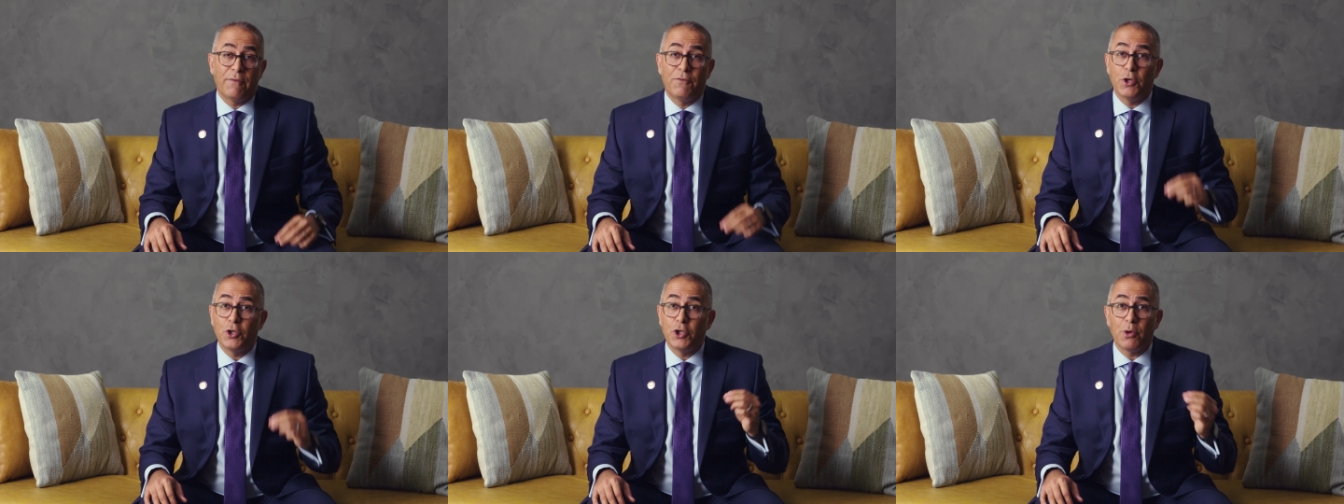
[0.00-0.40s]

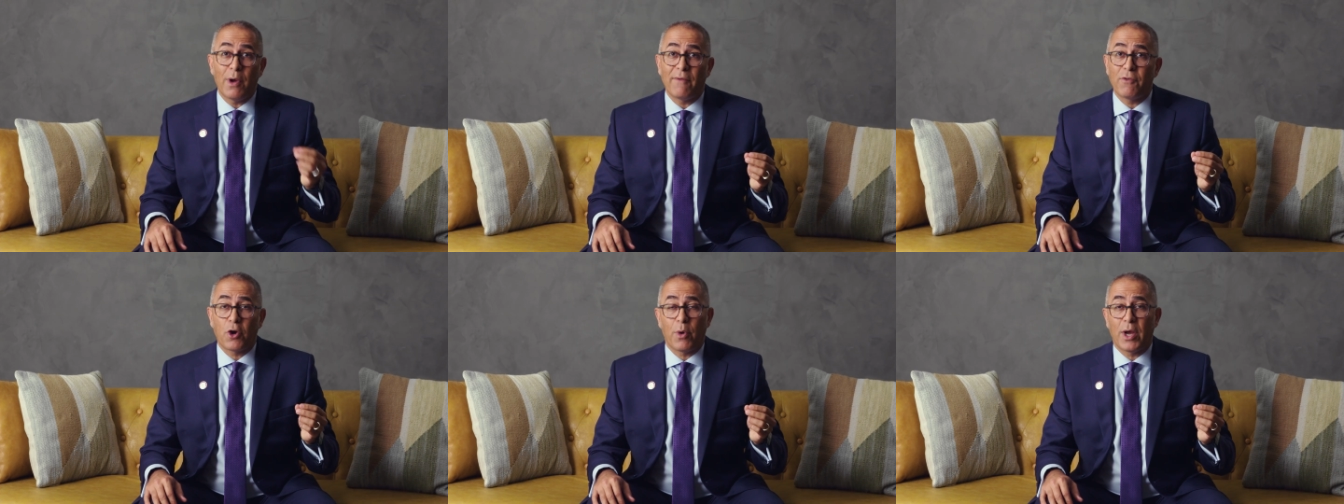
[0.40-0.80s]
If you do
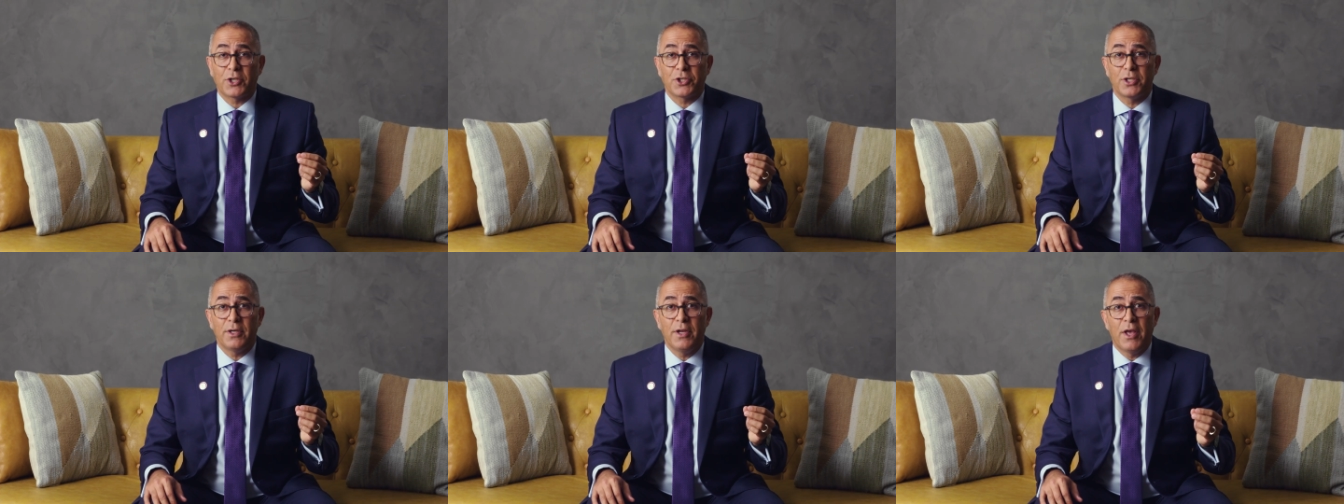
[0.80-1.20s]
have a
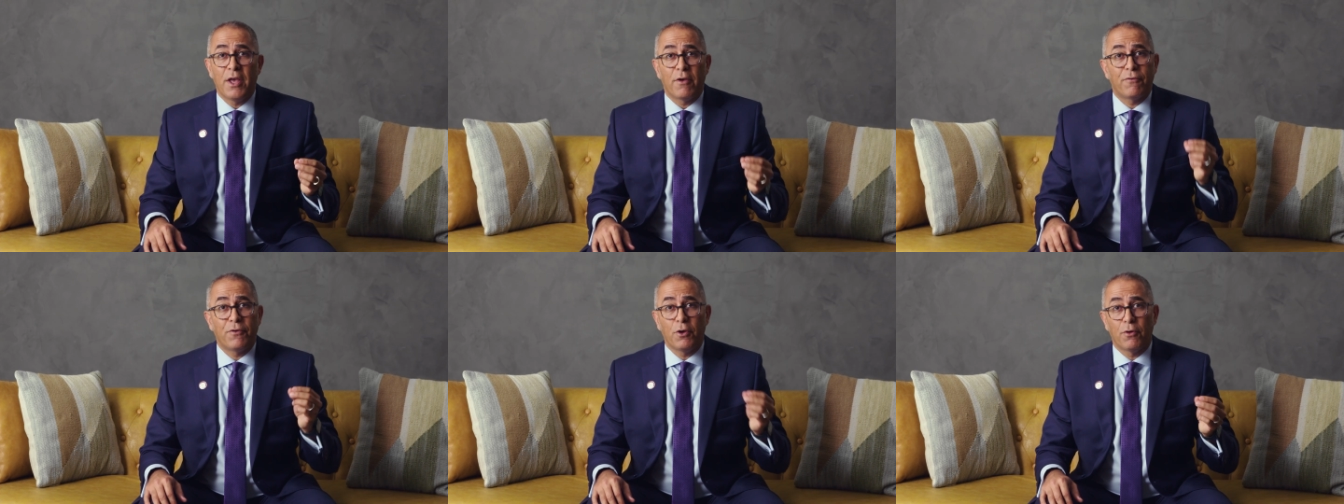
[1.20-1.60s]
question,
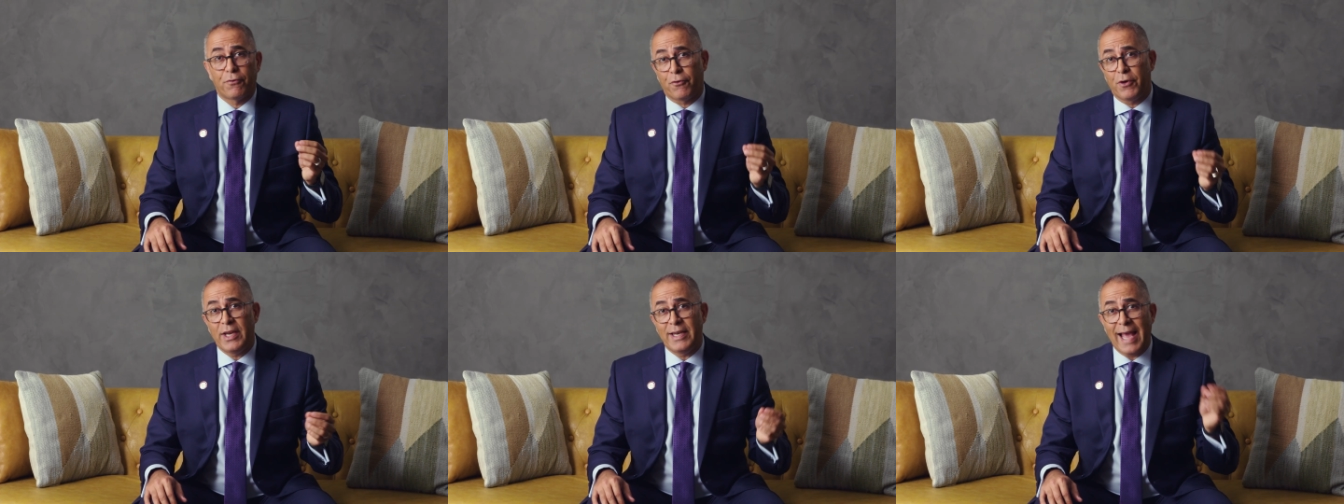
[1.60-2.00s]
feel
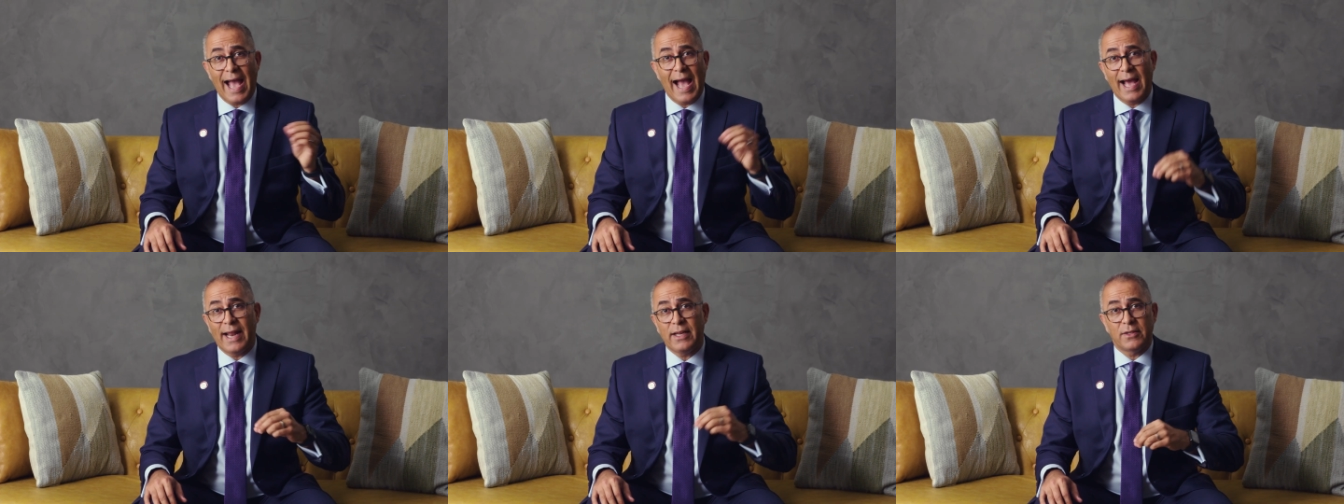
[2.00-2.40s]
free
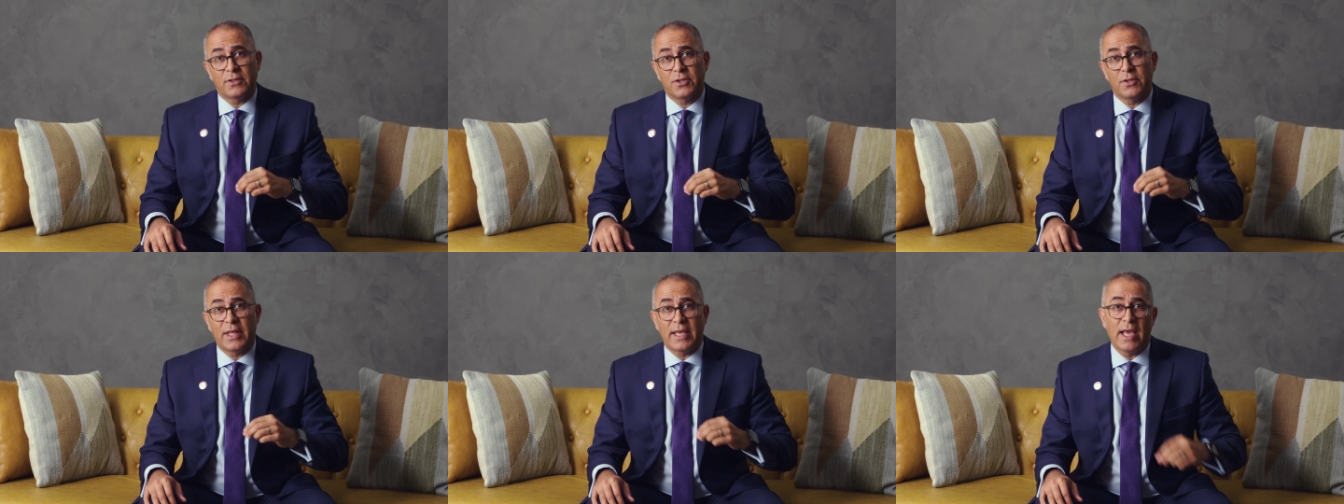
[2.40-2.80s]
to add it
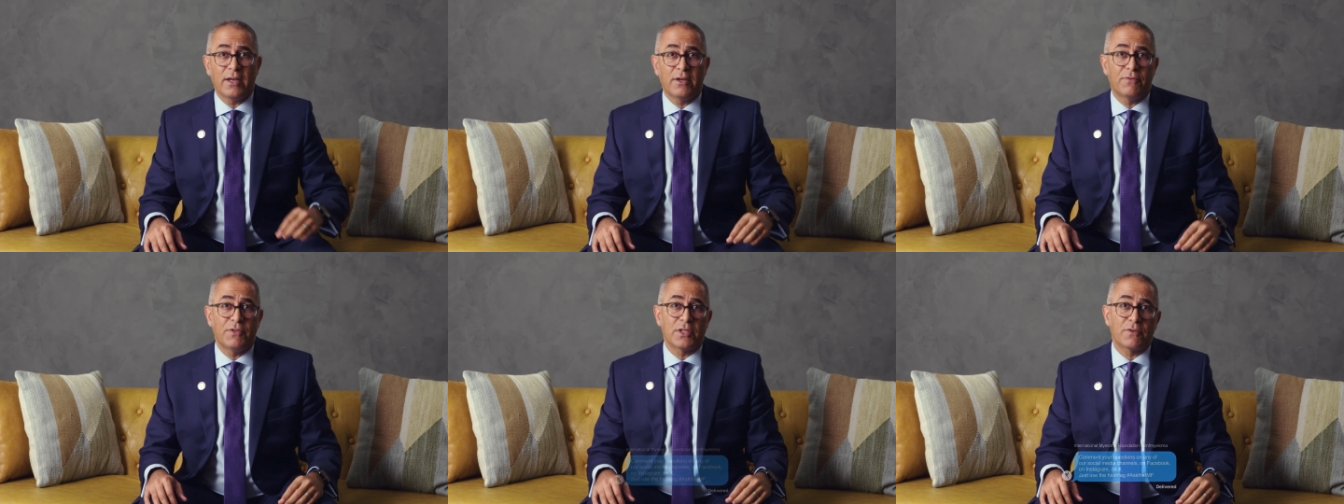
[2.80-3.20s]
to the
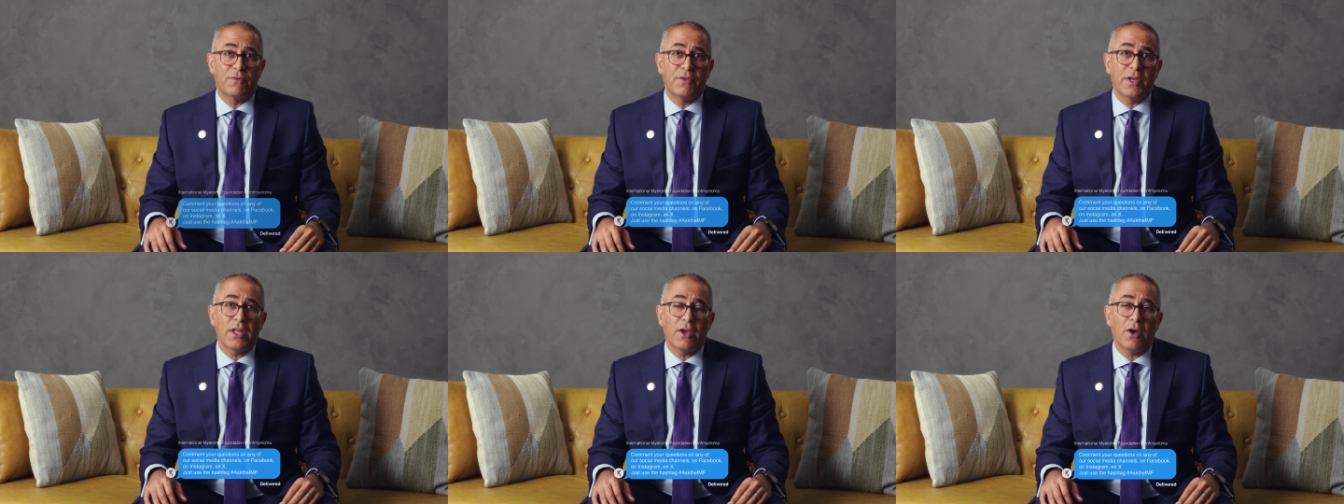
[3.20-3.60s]
end of this
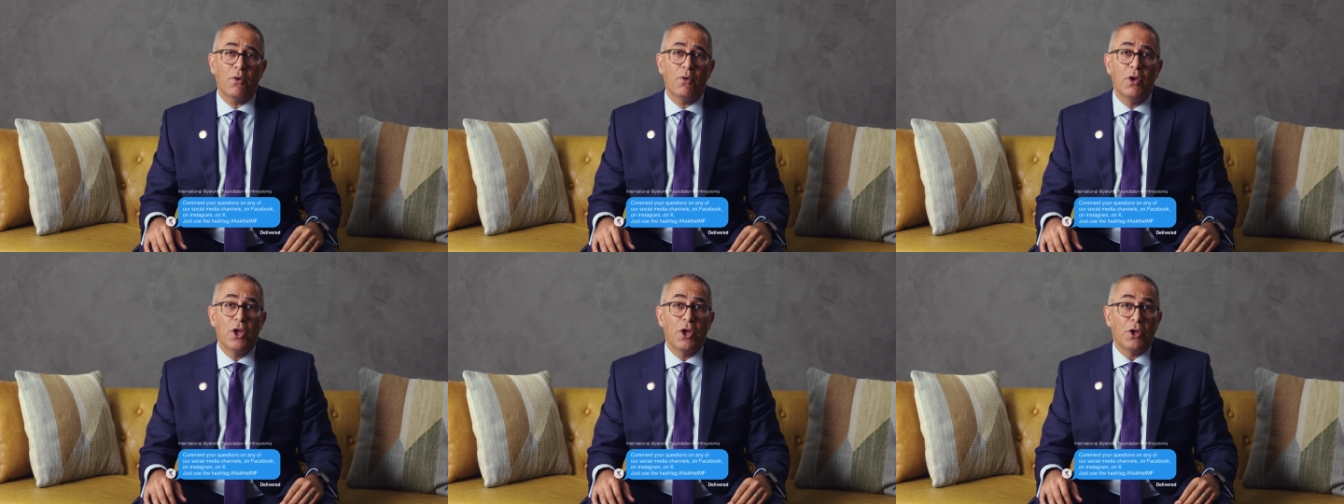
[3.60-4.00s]
video.